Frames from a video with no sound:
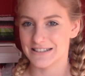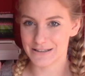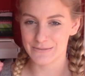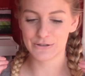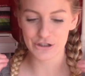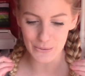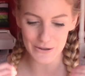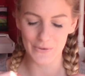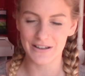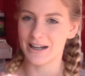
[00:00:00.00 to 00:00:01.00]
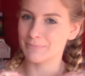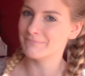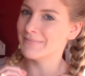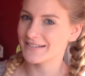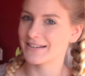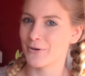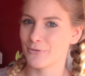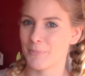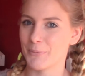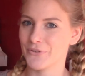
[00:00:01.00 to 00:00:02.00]
I'm so annoyed that I missed out on
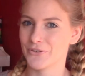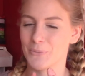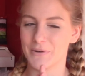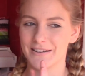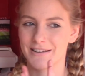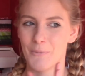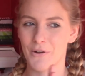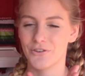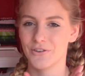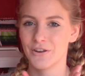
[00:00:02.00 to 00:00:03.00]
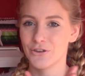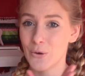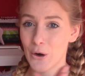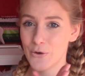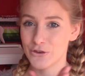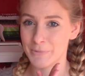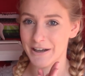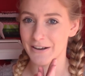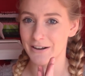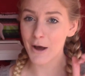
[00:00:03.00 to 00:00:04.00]
Rapunzel because I was so close to
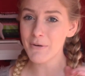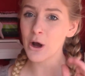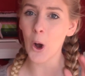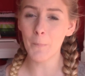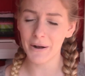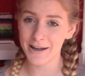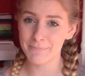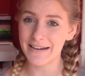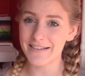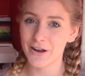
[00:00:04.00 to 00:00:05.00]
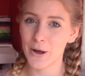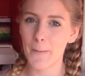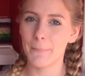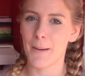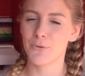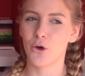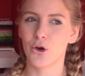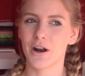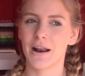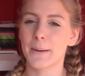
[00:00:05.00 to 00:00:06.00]
meet her. I really hope I can meet her, but I'm not
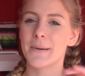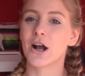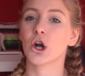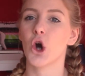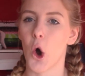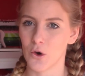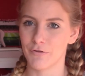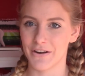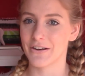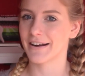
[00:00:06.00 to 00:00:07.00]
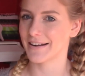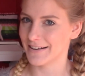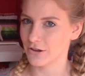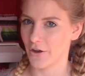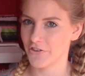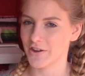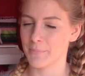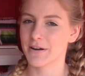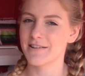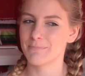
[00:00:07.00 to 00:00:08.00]
gonna like make a goal of it like I did last time
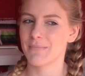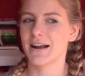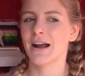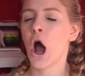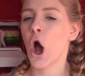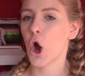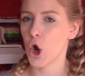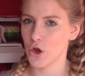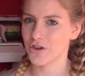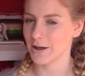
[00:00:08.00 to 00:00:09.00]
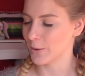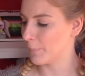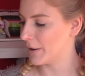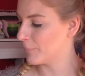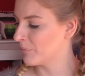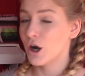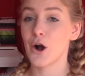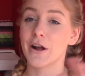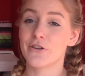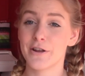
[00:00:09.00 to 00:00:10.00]
because it might hurt a little bit.
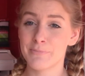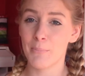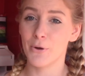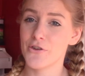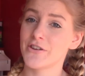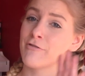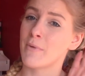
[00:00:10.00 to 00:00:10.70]
Okay, so it's my birthday, I have my